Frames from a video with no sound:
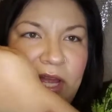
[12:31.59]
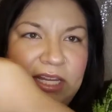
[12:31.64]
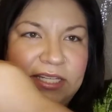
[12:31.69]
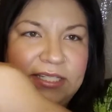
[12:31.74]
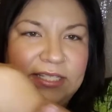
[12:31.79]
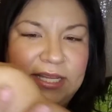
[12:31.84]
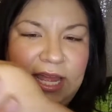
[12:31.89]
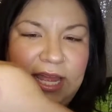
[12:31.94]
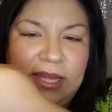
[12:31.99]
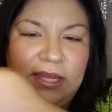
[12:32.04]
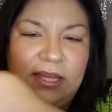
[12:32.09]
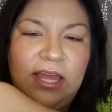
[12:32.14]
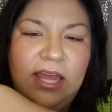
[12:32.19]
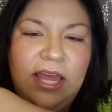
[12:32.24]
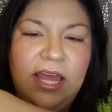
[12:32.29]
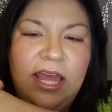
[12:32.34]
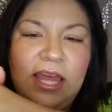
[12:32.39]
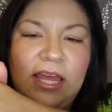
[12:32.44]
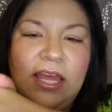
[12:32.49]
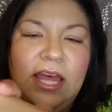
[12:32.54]
It's like
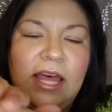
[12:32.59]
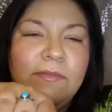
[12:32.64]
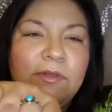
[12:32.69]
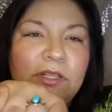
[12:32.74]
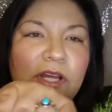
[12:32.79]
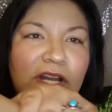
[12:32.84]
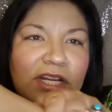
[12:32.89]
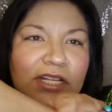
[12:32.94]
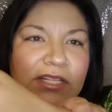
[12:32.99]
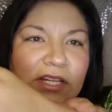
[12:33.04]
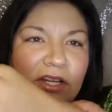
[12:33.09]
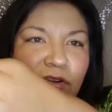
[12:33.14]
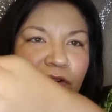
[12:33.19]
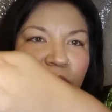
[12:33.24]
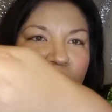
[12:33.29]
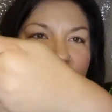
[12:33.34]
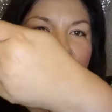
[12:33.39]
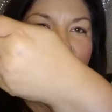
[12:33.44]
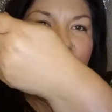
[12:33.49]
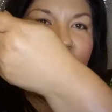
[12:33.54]
it comes on as a
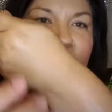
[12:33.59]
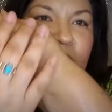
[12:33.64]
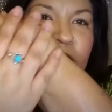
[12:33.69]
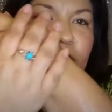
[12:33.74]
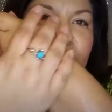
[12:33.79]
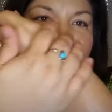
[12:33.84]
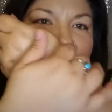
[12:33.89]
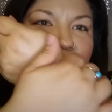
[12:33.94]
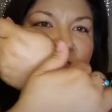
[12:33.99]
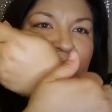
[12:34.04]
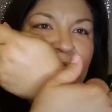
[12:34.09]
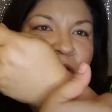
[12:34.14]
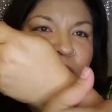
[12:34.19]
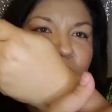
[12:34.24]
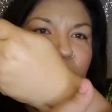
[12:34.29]
cream and it just